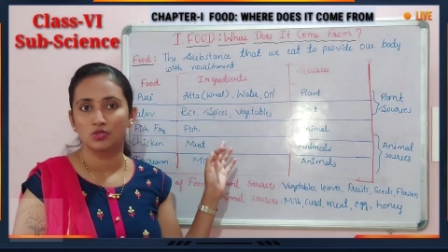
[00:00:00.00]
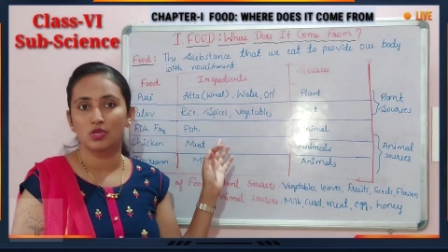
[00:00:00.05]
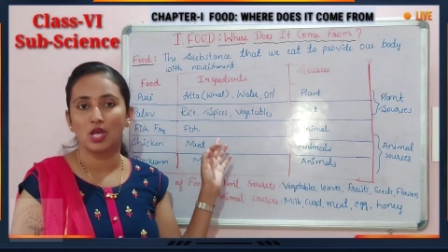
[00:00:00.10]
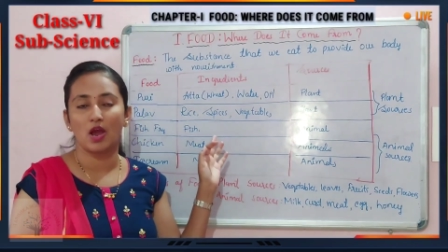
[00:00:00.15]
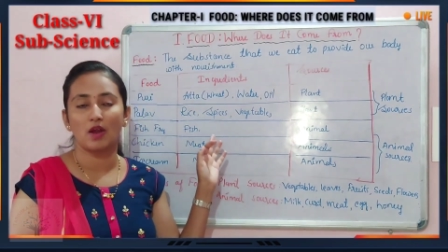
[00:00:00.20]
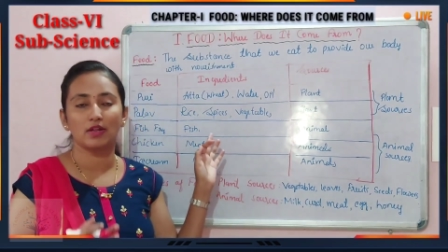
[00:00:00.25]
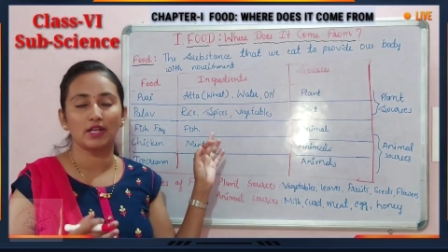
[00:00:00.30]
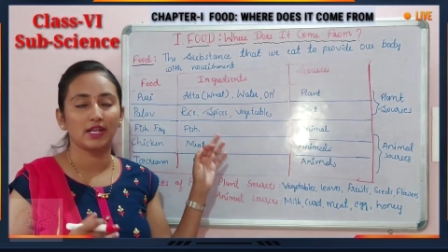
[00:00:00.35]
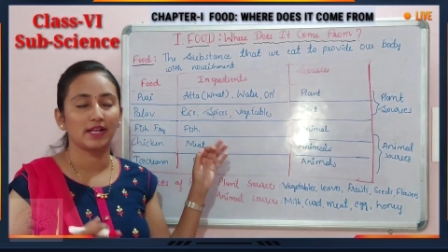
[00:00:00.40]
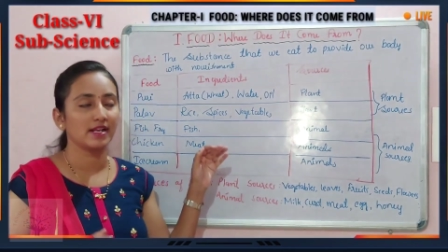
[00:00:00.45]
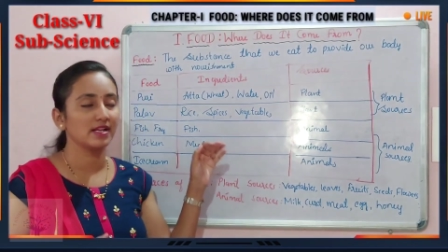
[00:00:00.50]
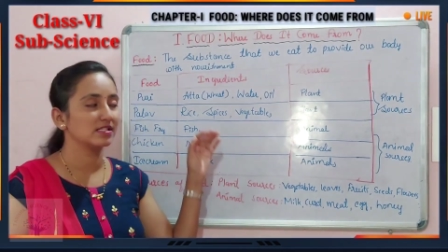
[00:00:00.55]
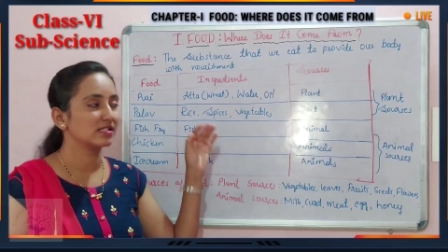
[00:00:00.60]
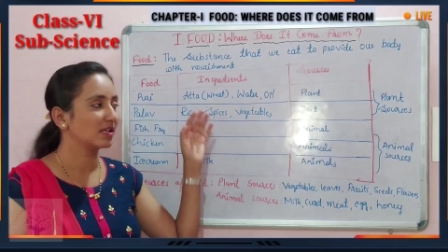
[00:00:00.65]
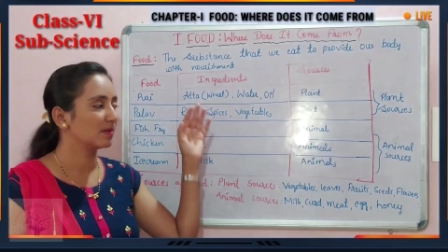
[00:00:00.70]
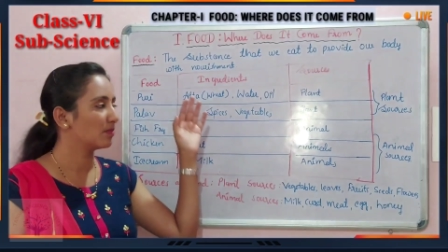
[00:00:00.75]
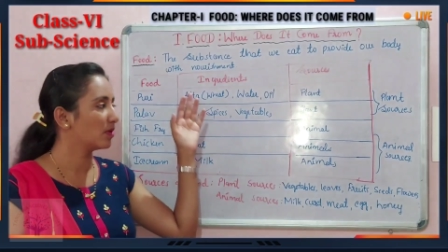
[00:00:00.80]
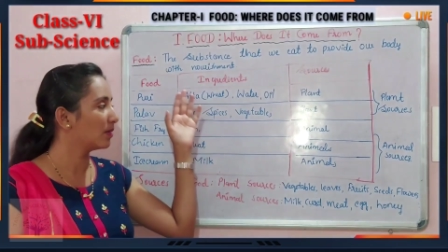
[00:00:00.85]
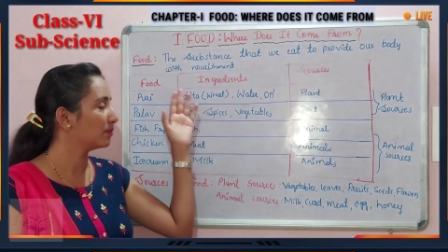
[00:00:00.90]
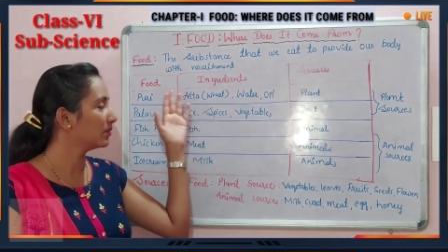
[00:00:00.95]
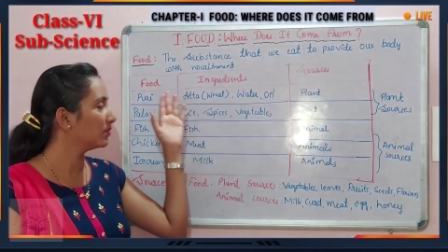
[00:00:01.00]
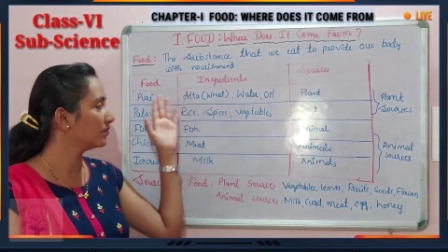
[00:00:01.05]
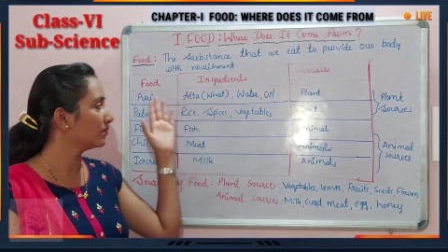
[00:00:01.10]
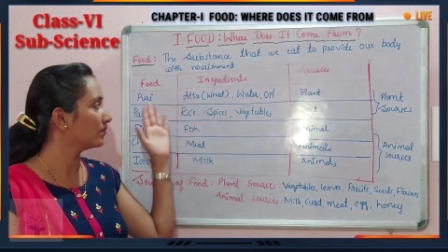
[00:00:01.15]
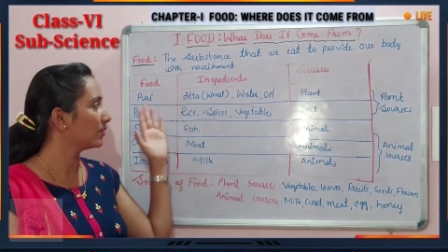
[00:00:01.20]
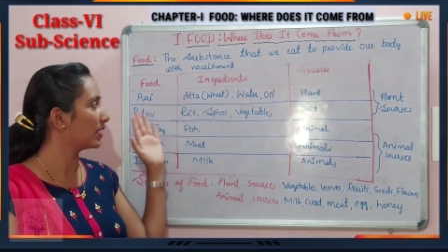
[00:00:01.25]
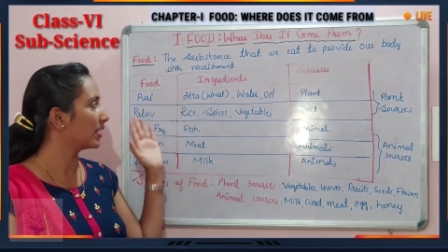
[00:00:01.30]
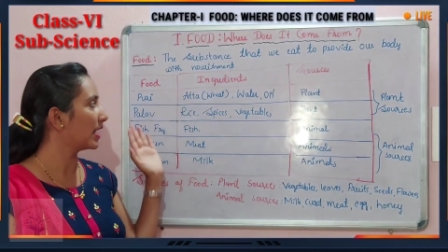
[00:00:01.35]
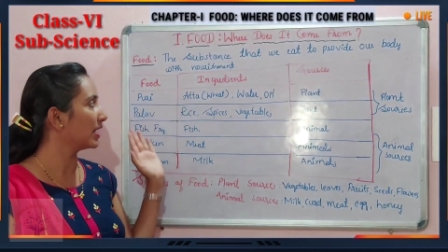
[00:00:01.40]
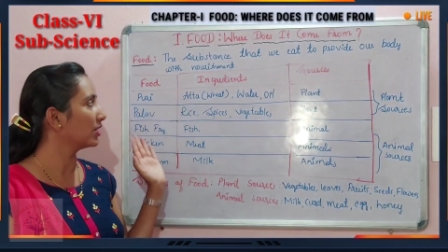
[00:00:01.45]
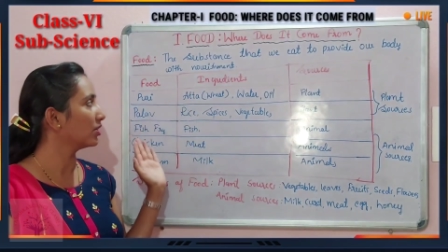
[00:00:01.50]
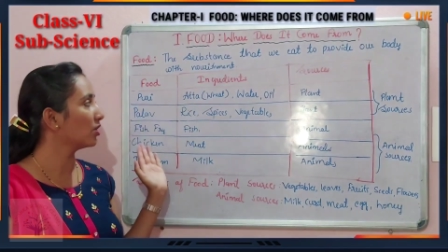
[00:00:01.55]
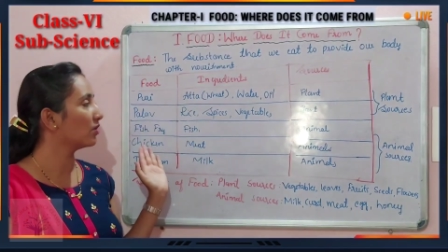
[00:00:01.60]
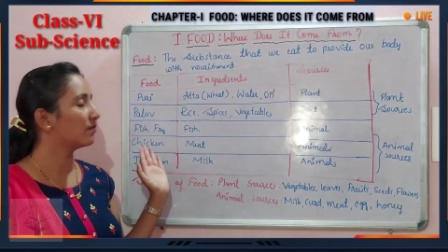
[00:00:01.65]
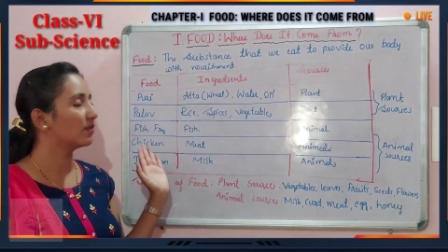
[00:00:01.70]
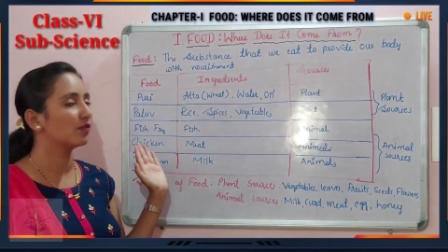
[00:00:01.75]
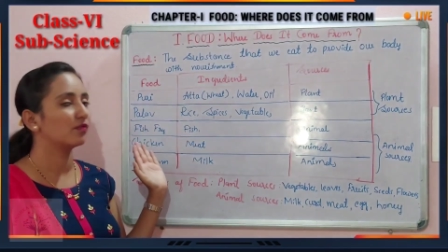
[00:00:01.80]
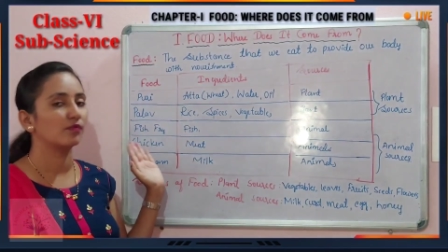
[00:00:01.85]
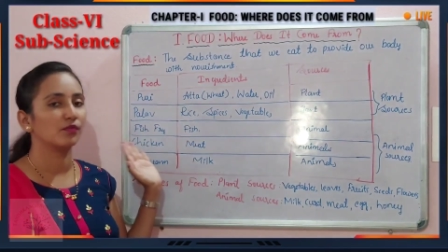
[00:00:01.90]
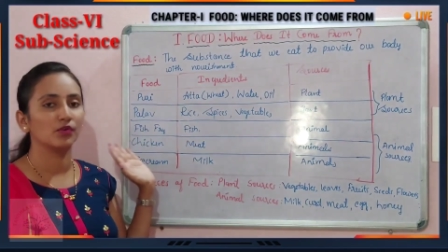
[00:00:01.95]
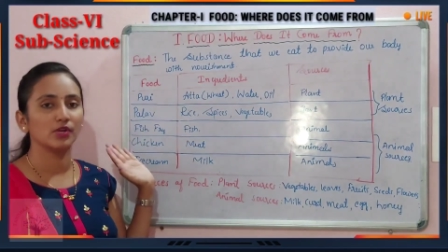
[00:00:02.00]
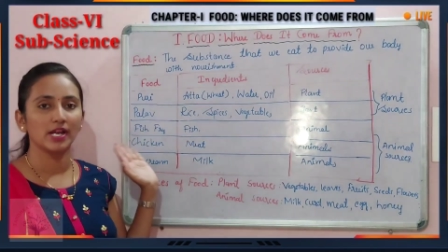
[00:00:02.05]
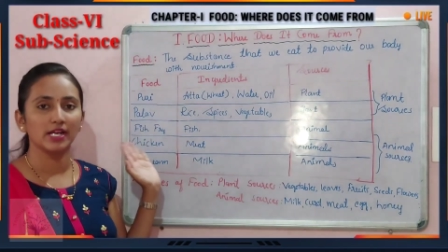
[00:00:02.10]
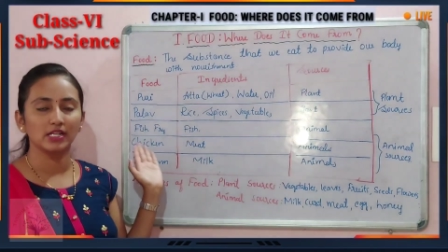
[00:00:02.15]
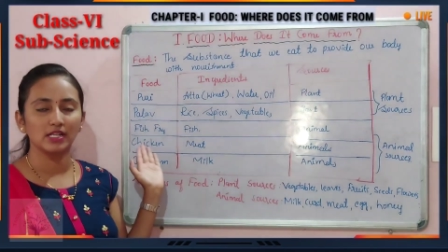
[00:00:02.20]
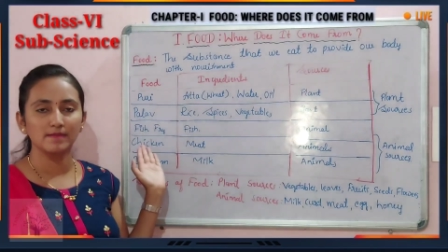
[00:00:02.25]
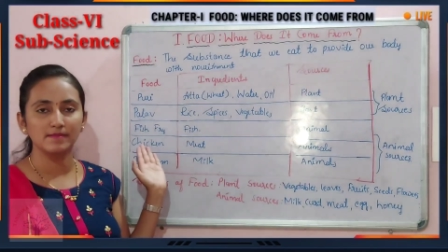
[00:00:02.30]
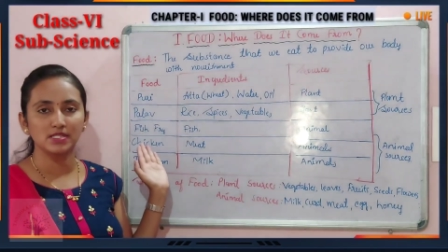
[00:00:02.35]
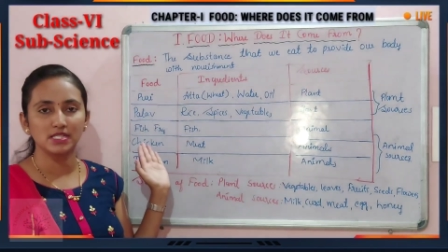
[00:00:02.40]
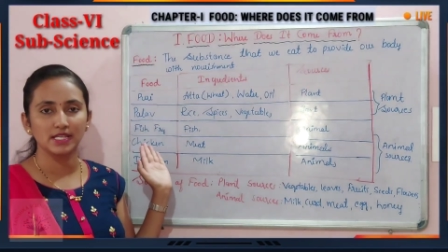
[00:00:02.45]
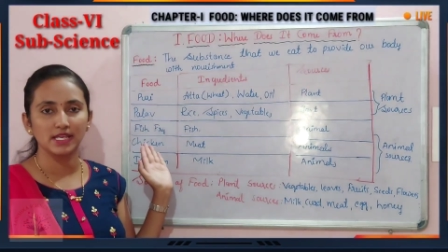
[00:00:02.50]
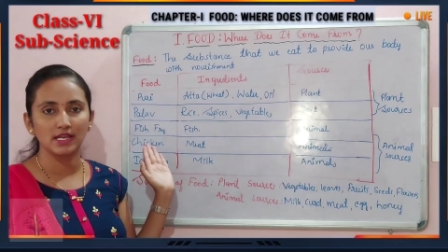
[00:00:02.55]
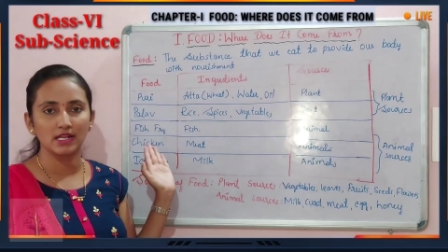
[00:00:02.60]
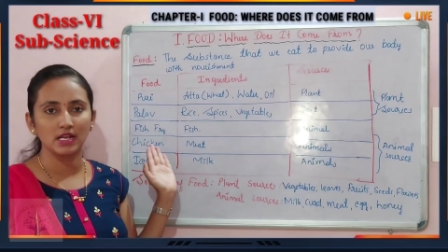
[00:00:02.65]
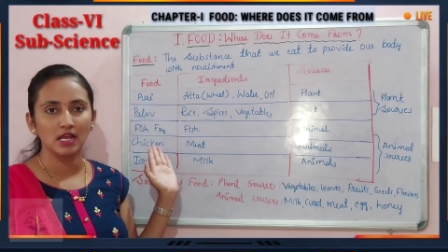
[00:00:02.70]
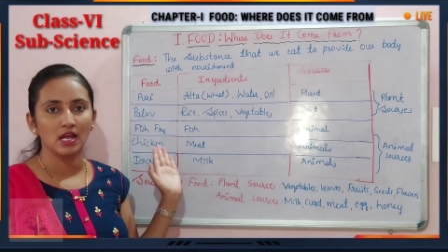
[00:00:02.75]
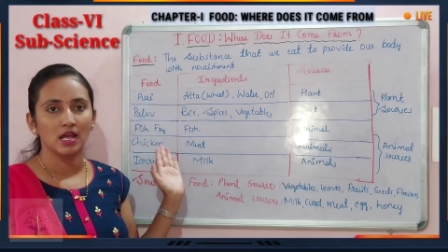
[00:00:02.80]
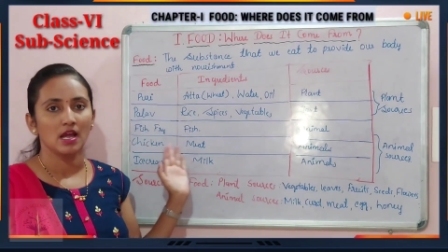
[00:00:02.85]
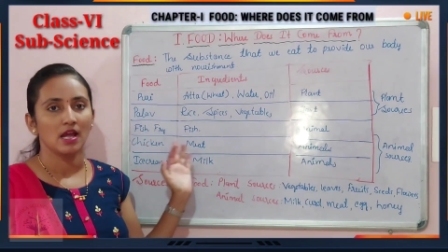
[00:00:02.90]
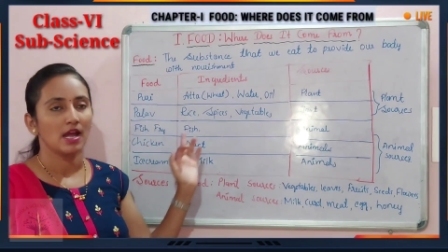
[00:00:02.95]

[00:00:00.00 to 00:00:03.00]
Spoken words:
So I have taken some of the variety of food items here,